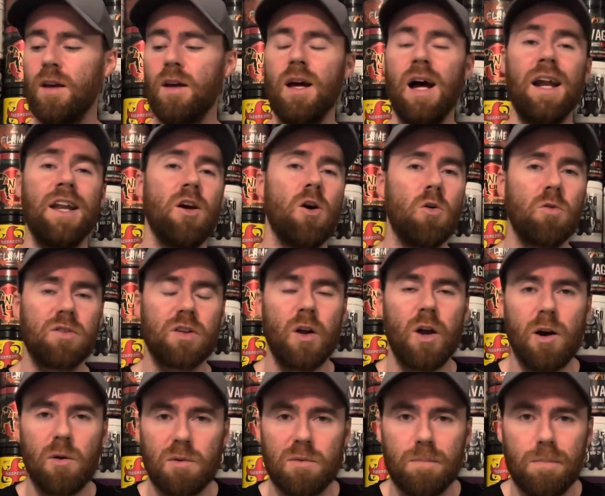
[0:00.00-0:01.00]
And it also
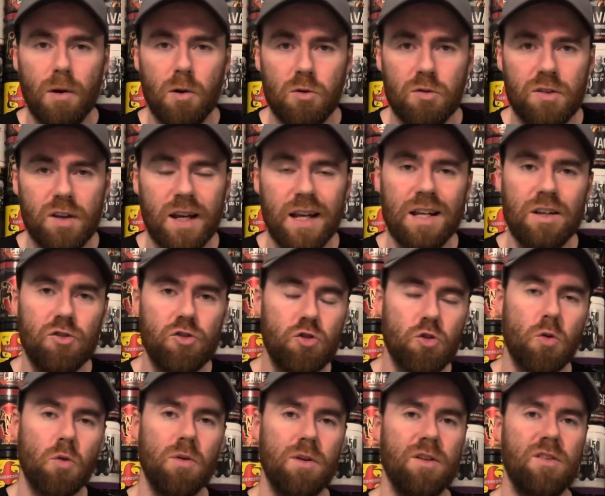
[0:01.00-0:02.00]
helps boost
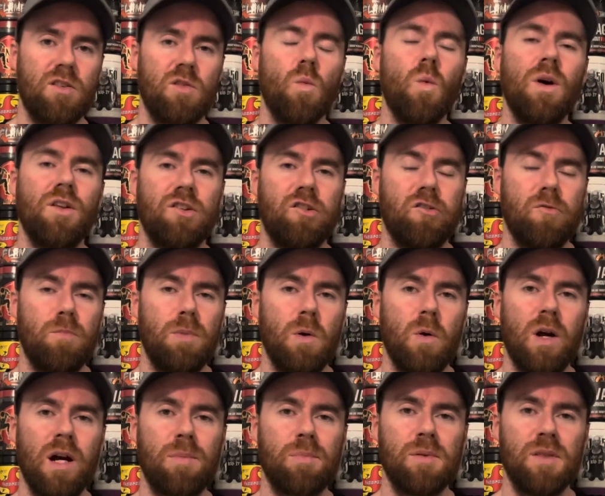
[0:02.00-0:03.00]
endurance once you've built
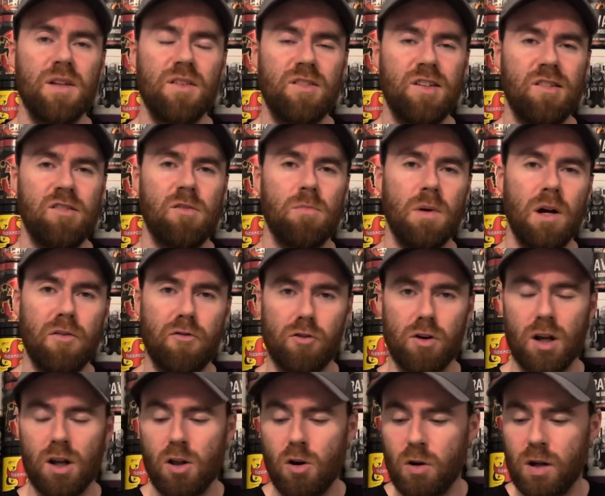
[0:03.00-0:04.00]
it up in the system over a
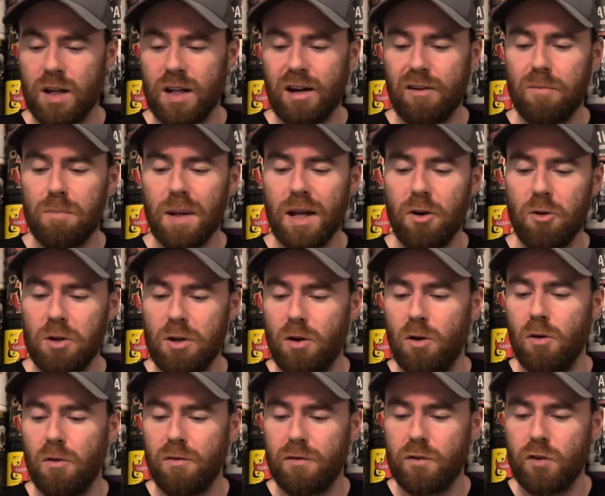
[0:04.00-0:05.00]
long enough period
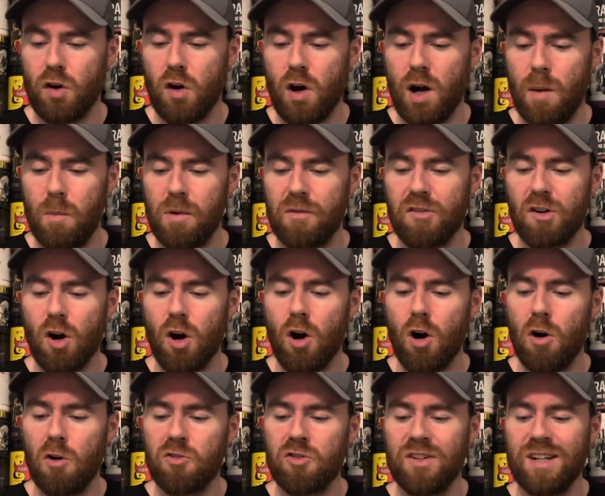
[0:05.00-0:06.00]
of time. We've got
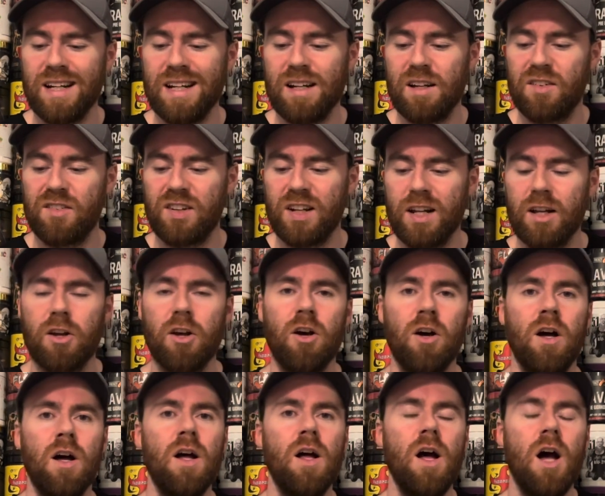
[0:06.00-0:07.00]
arginine
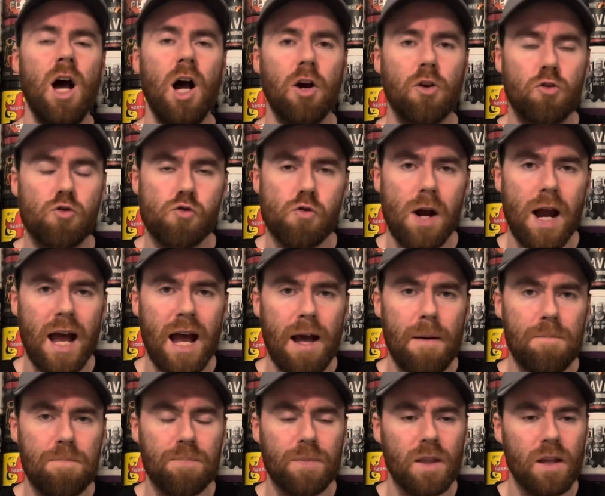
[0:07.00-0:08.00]
silicate, a
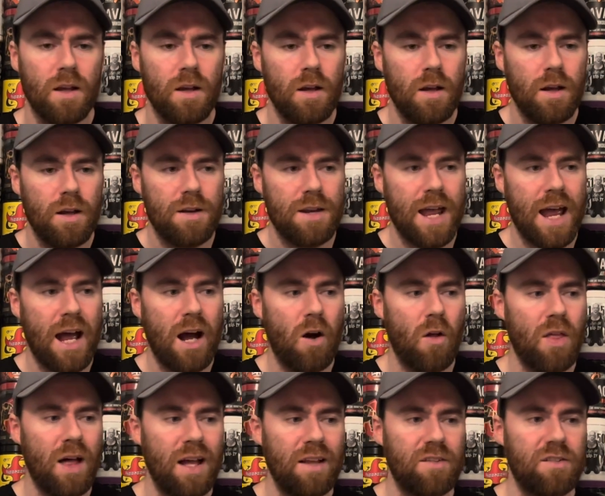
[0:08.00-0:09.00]
gram. Now
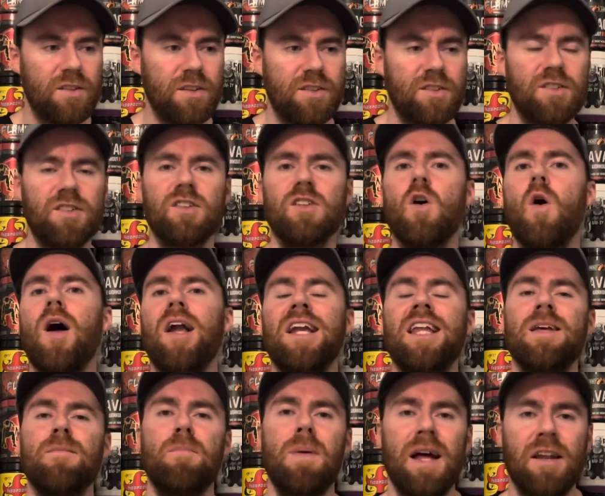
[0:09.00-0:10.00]
that's a
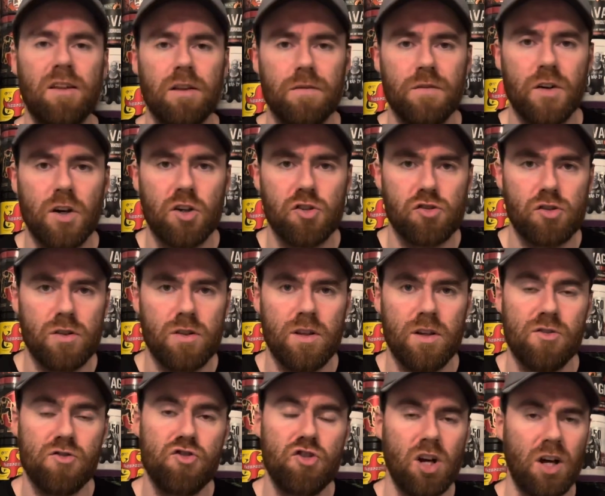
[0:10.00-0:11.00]
slightly better version
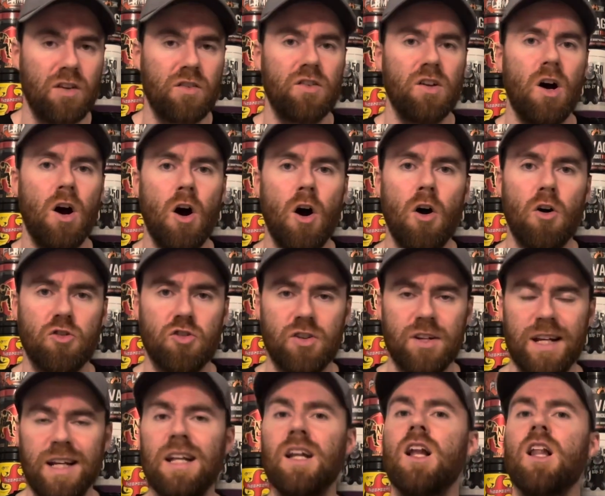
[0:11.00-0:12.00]
than just
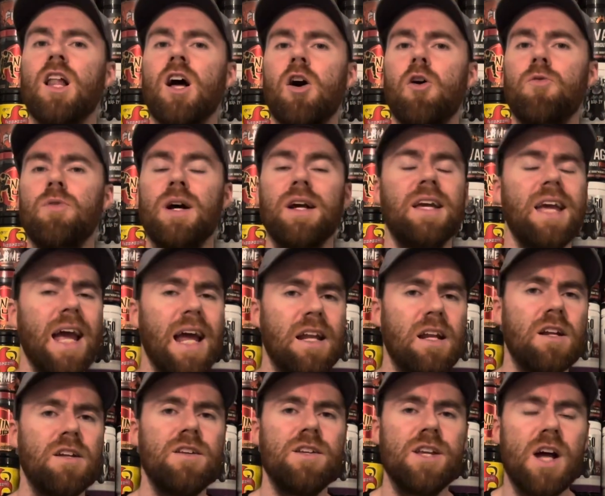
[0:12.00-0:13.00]
arginine alone. Again,
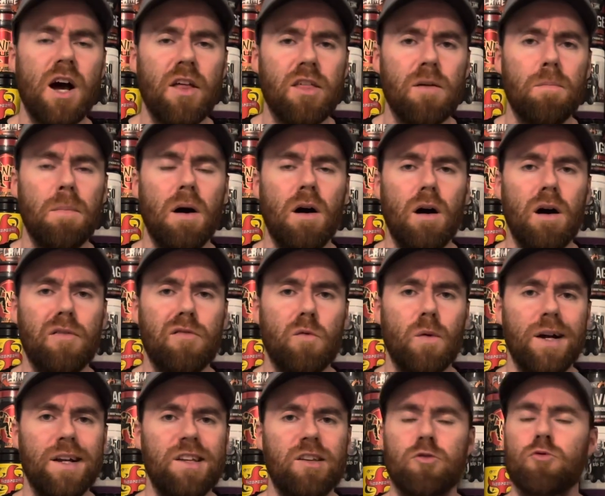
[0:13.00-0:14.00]
another
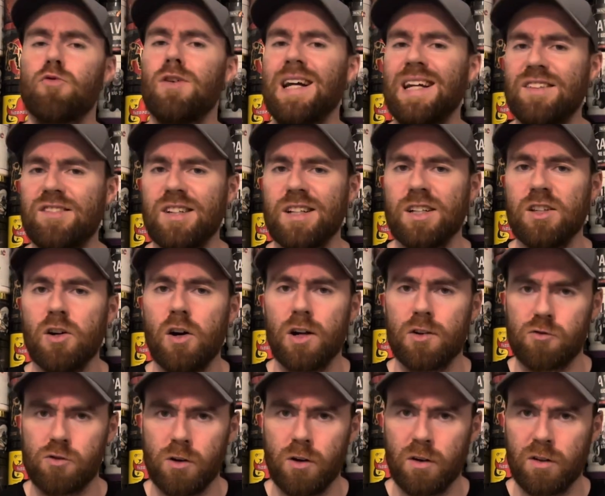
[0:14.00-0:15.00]
pathway to raising
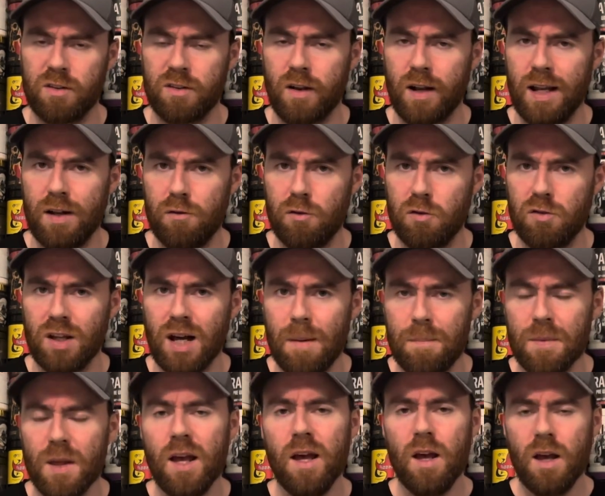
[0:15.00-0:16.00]
nitric oxide levels
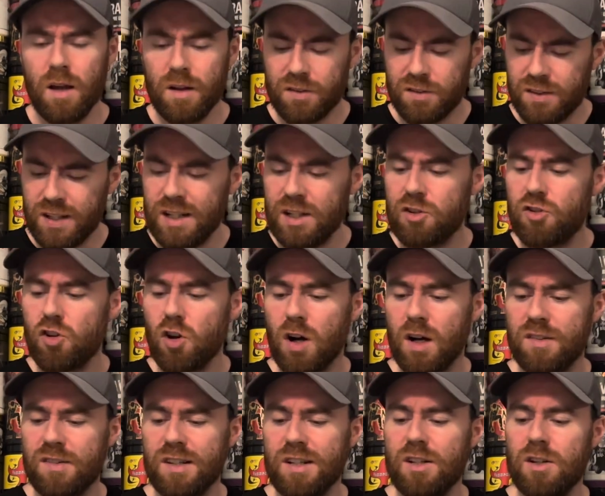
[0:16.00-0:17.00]
up,
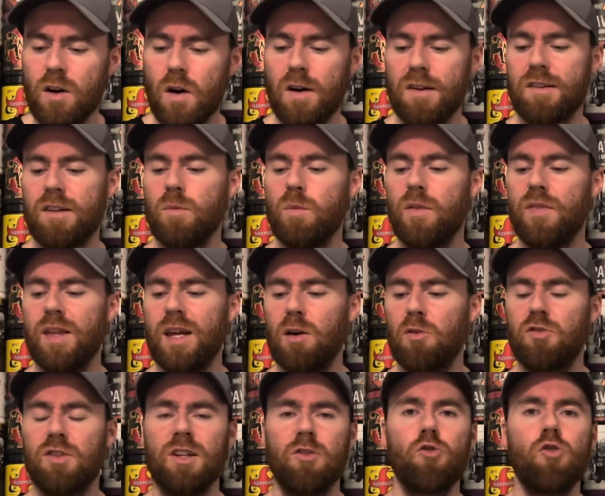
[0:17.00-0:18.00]
synergizing nicely with the
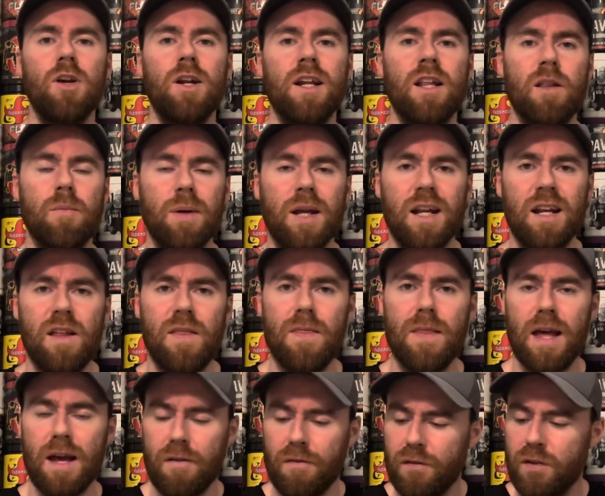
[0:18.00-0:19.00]
L-citrulline at the beginning
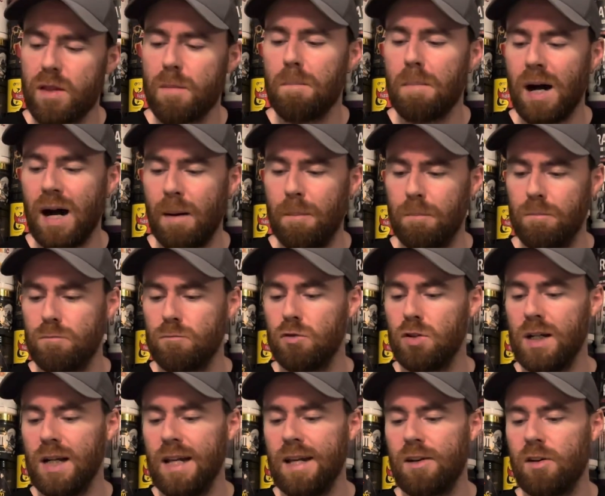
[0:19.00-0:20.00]
there for the pump.
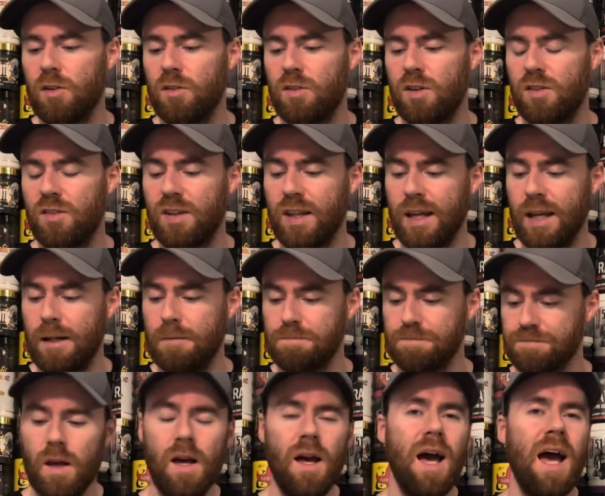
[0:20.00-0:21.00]
Really good to see it.
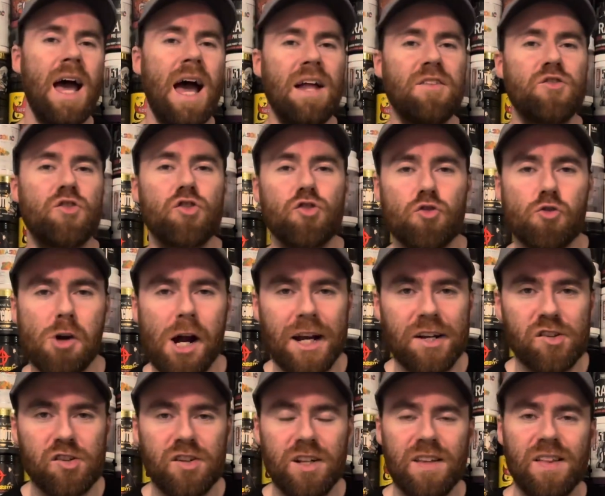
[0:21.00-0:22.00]
And
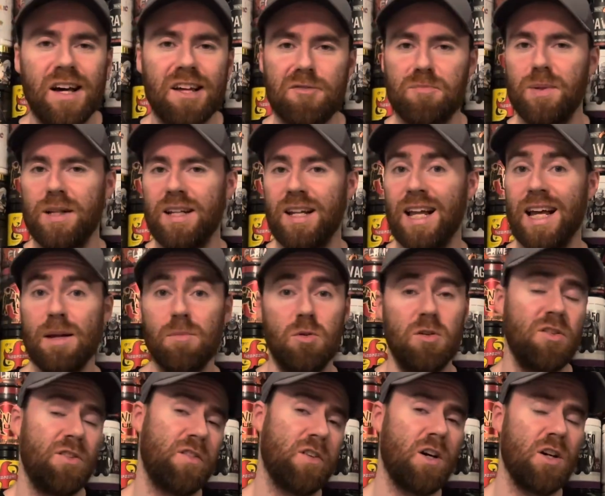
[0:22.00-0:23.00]
strangely, that's been labelled
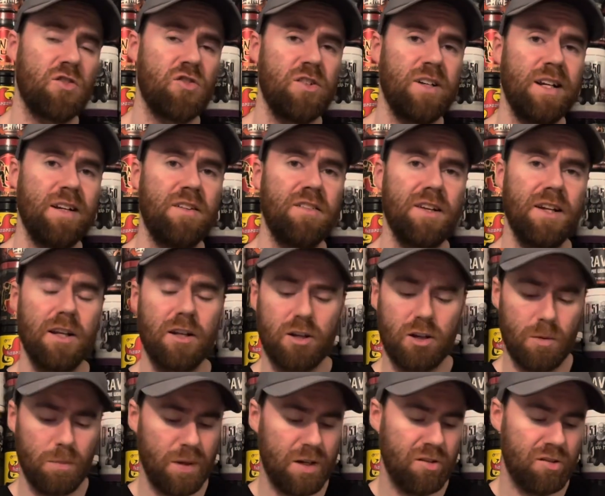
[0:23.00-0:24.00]
as arginine
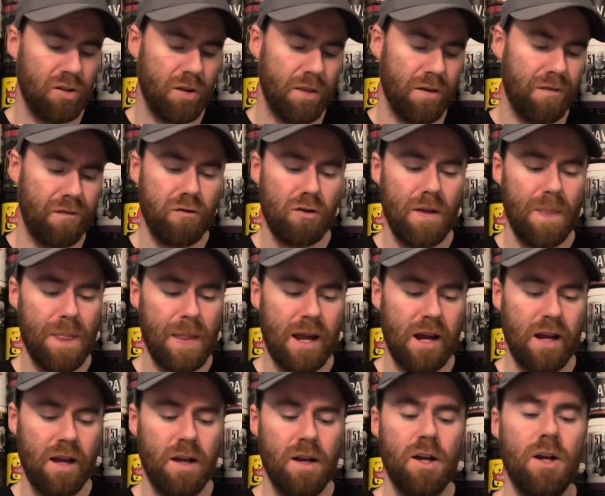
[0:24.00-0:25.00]
silicate because on the front
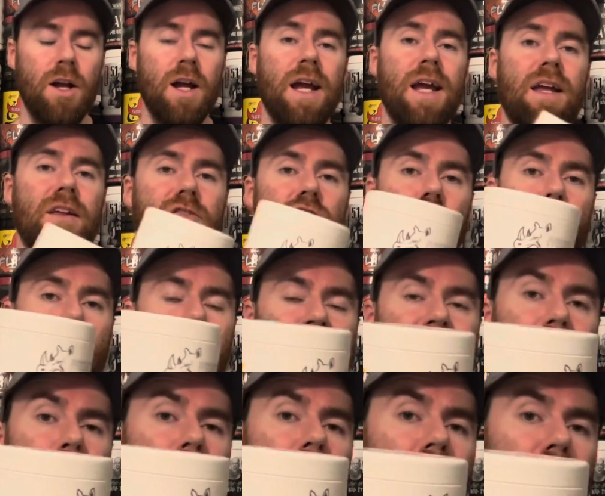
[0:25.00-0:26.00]
there, its
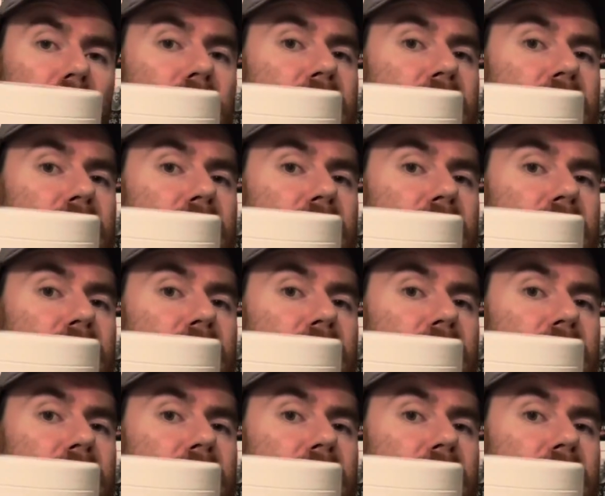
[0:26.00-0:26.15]
trademark